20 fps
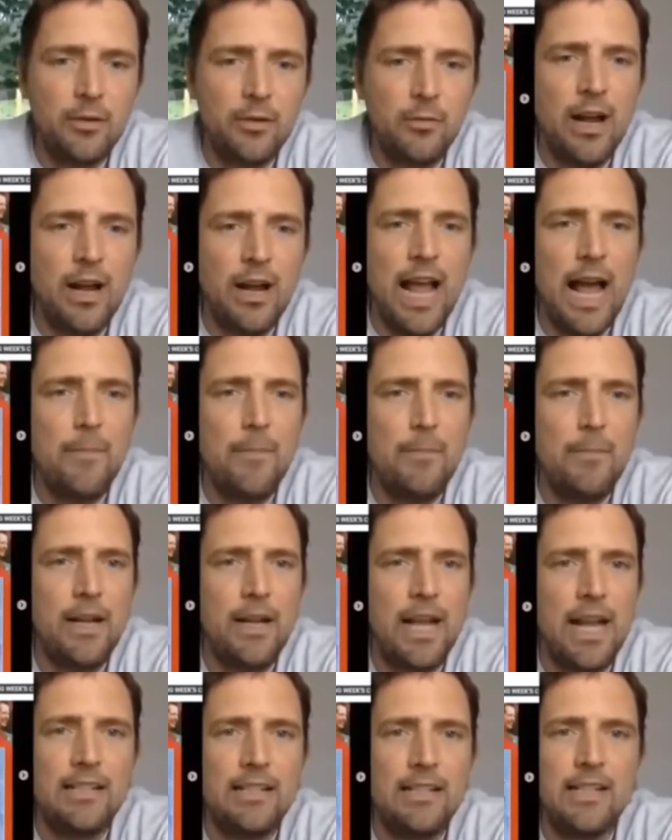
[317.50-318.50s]
So what
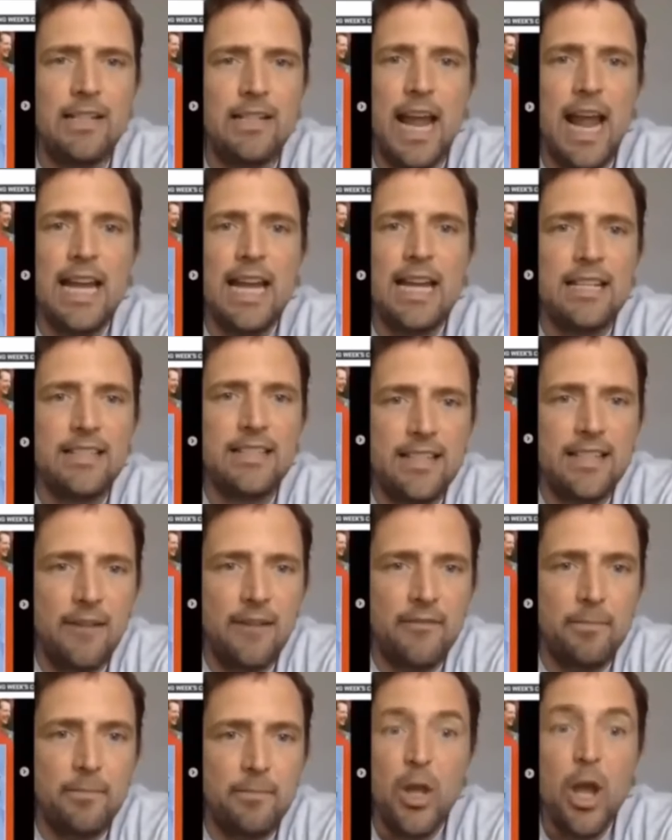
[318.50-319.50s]
happened in
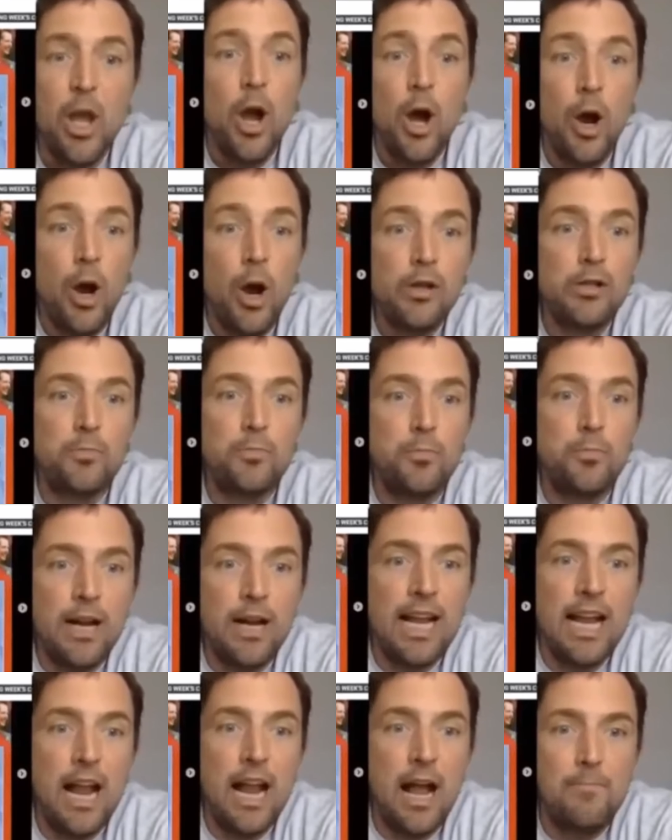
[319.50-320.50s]
87? Who's
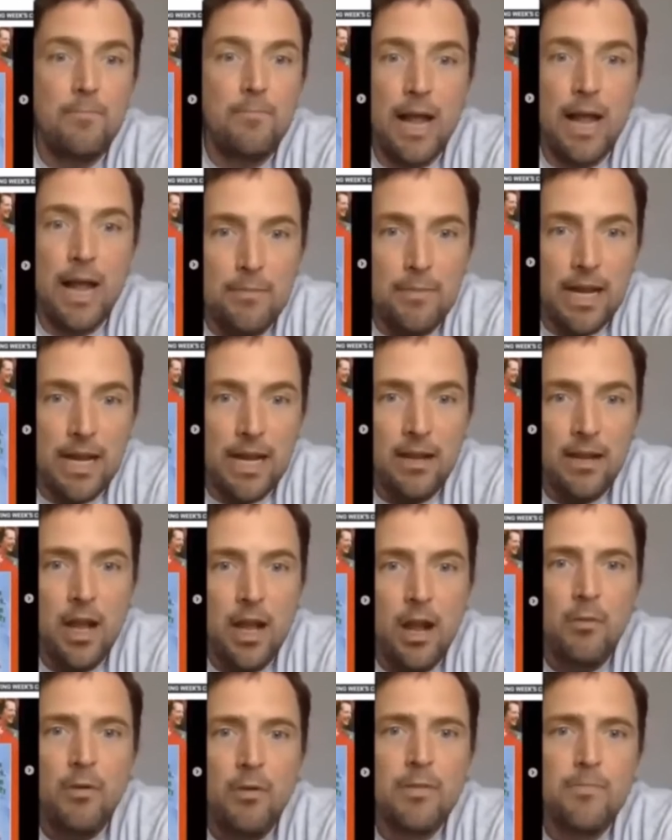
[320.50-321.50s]
bringing up baby?
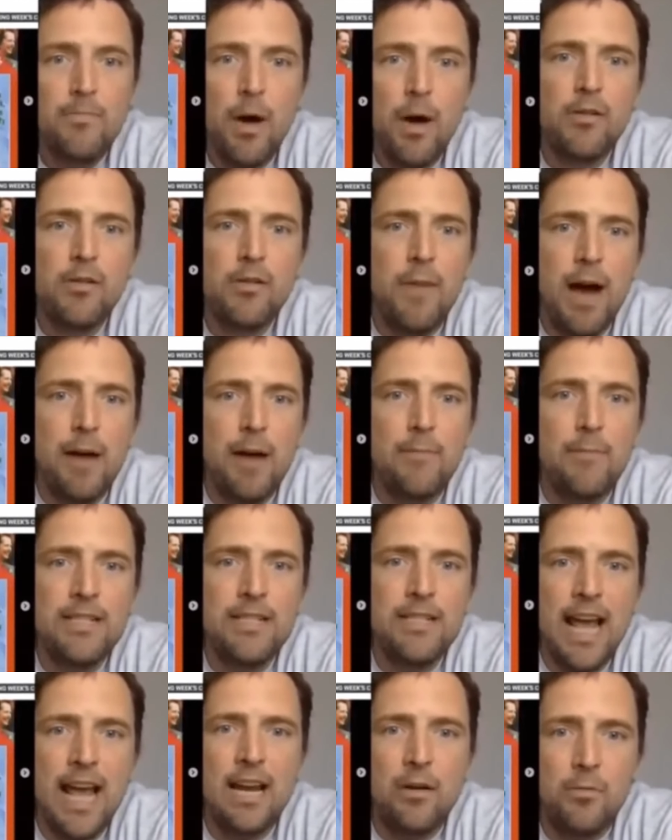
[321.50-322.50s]
With both mom and
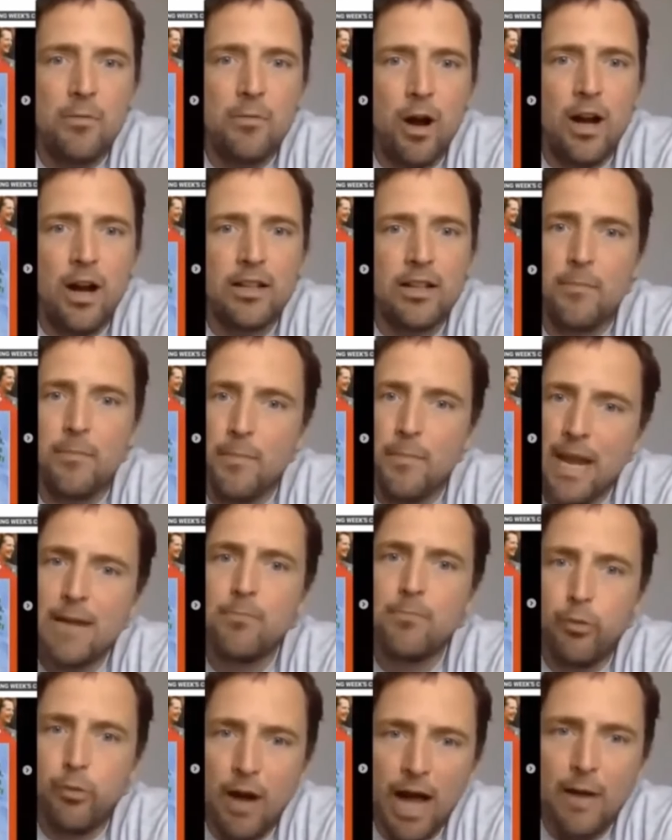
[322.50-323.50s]
dad at work, the big
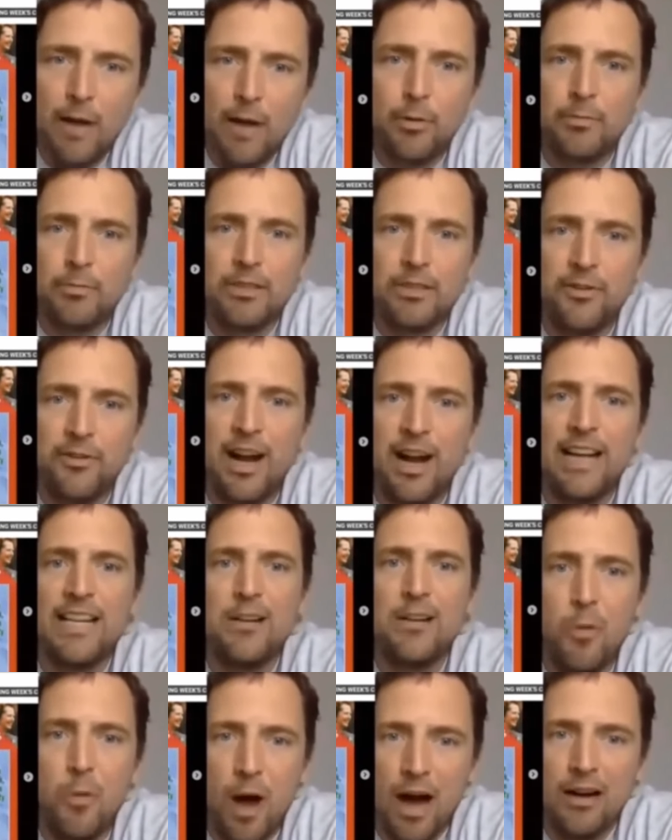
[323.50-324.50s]
problem is finding
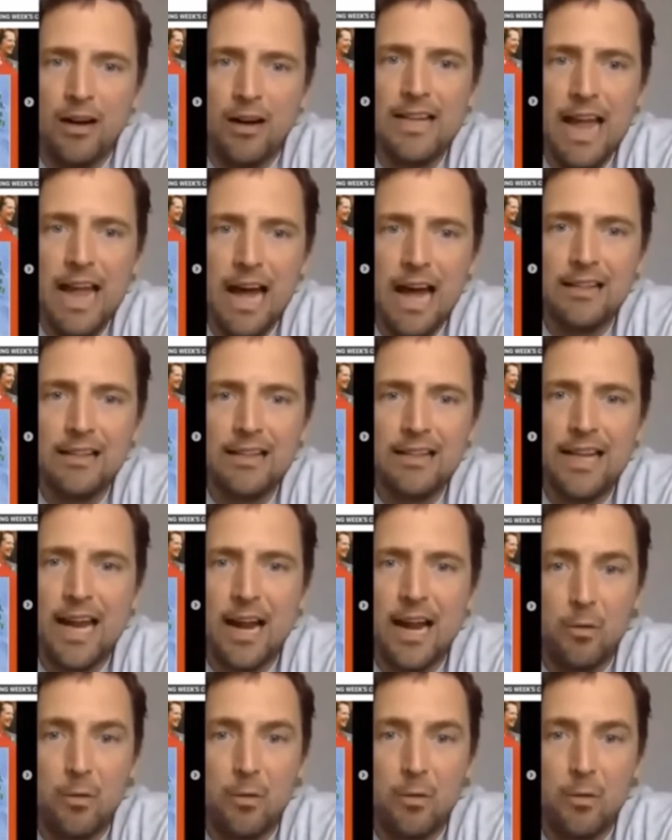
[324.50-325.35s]
quality health care.